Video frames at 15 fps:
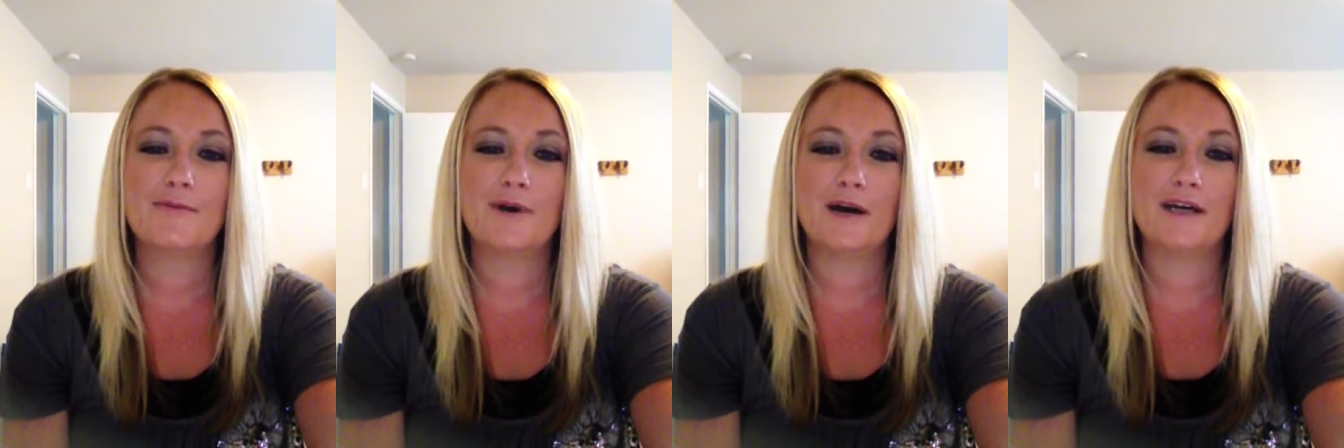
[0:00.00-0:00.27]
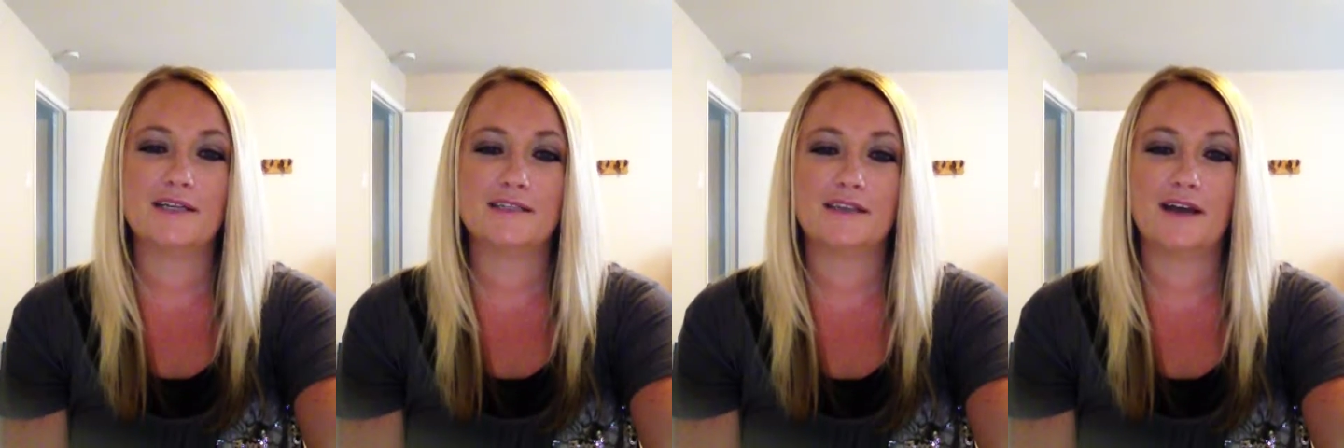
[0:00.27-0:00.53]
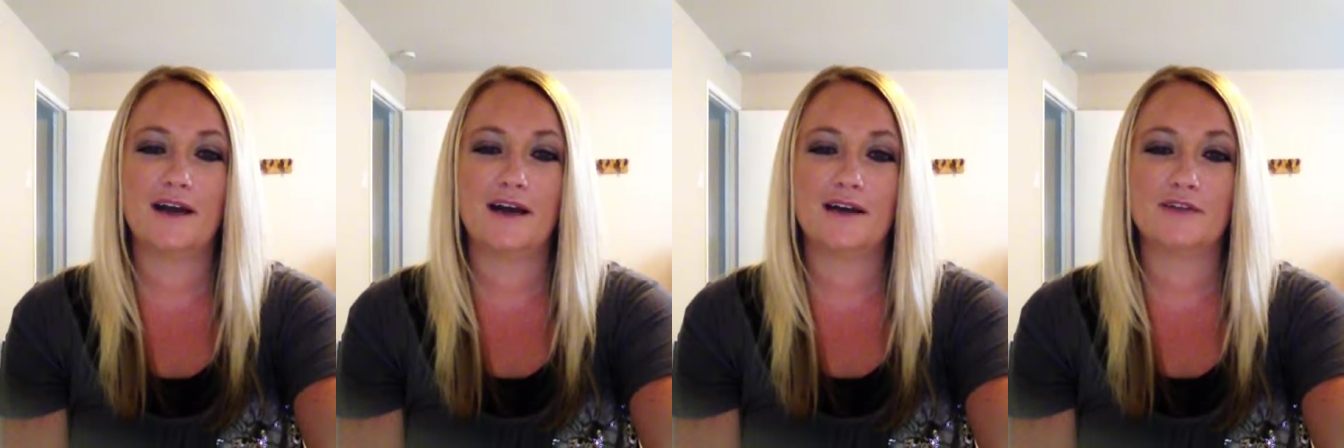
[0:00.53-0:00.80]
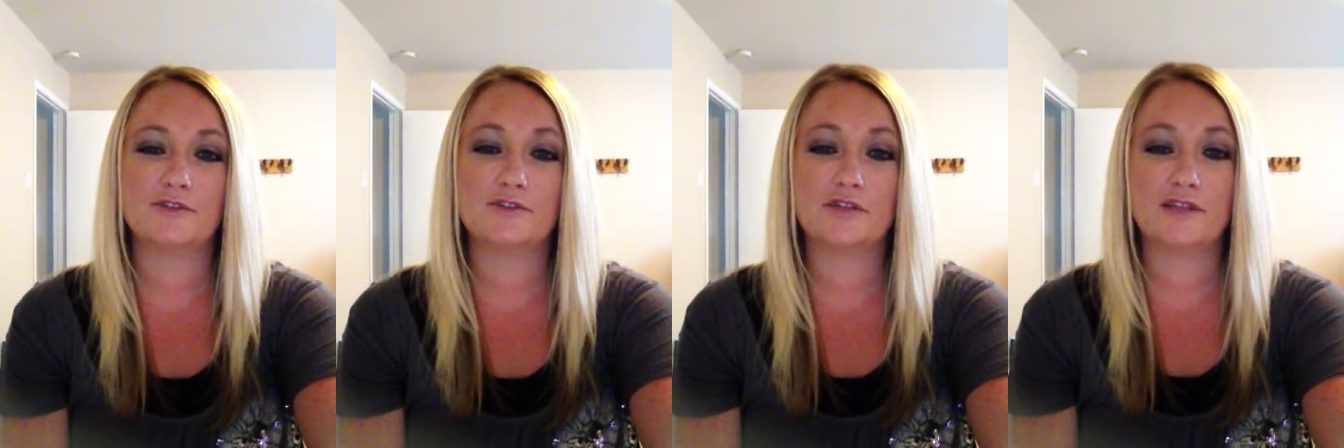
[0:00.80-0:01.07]
But
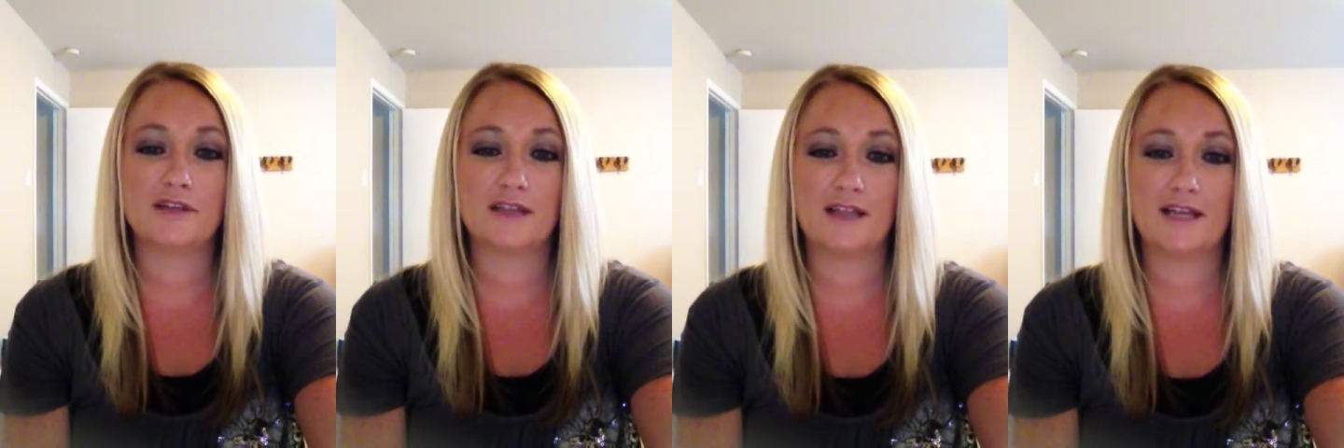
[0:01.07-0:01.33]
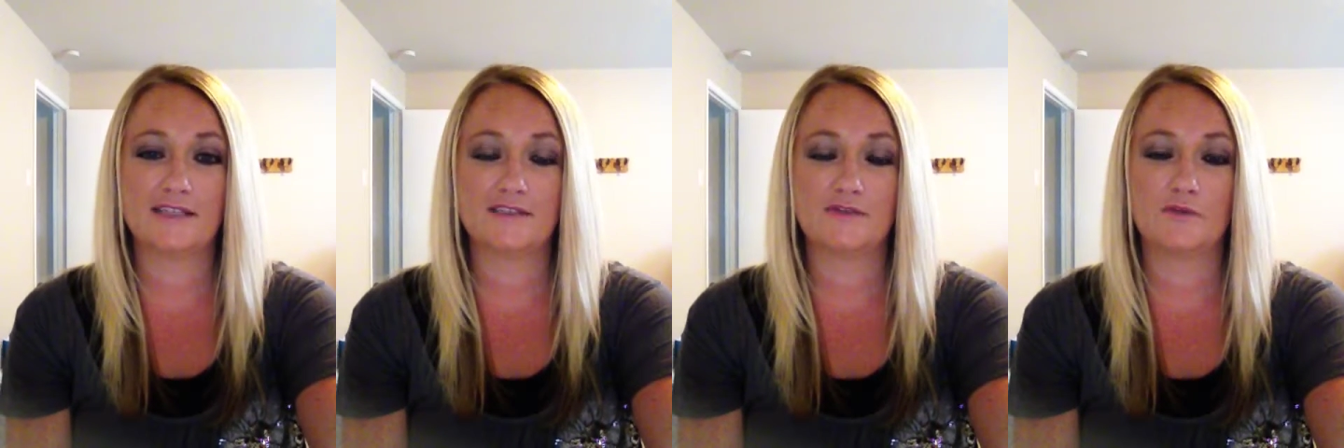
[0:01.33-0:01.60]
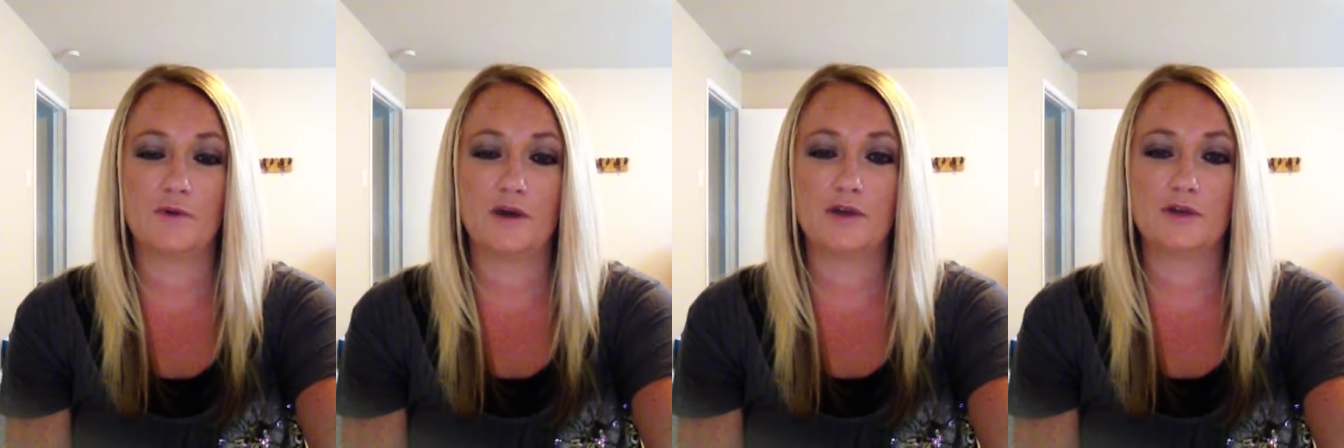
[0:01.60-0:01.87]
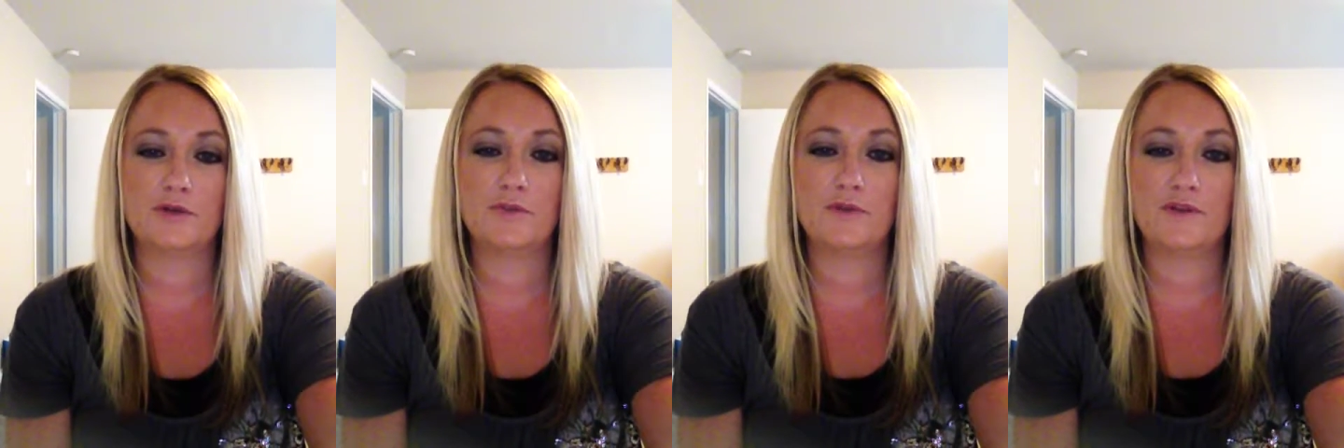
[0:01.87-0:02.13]
uh, drink a glass of
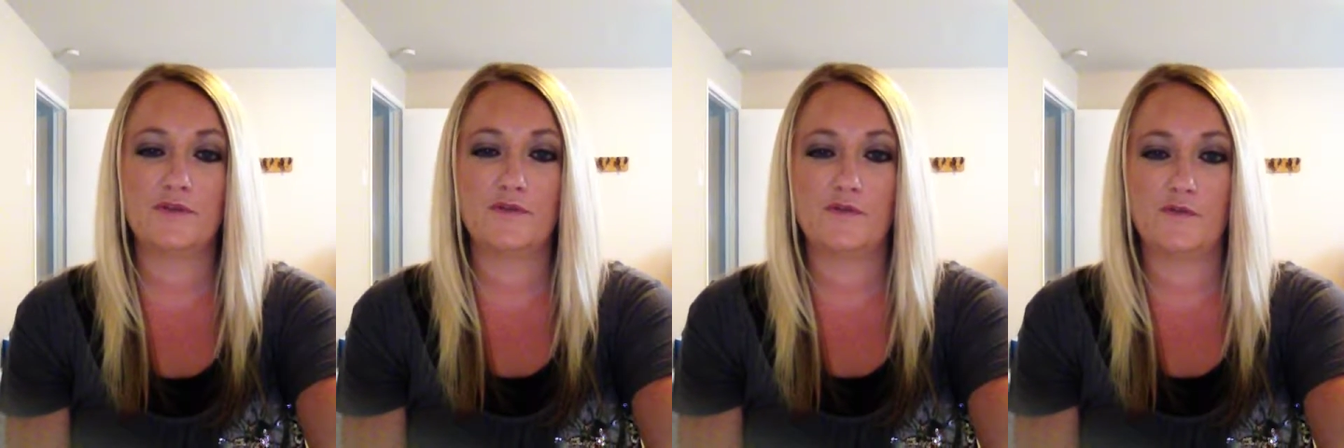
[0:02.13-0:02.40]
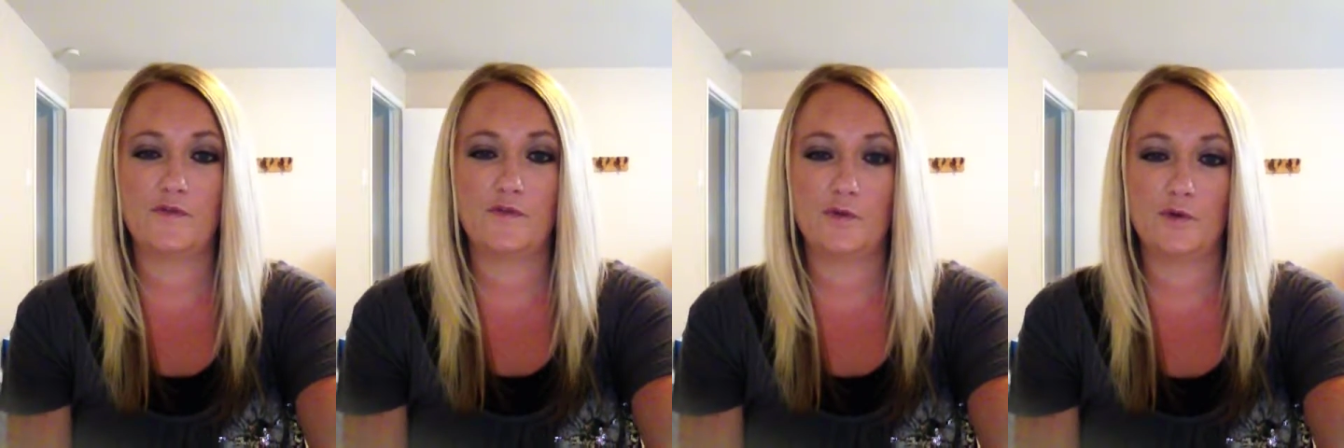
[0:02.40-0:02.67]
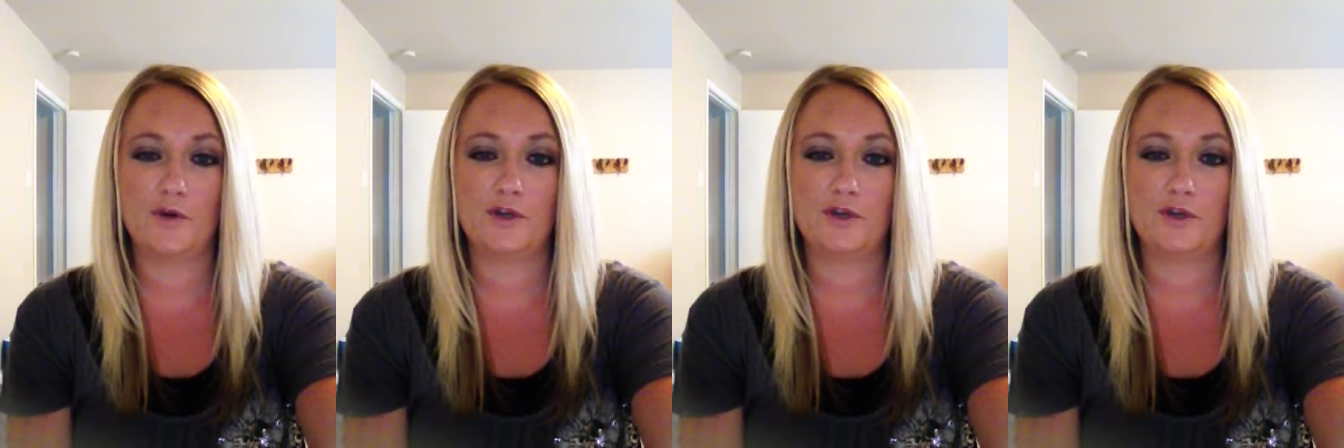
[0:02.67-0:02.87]
water before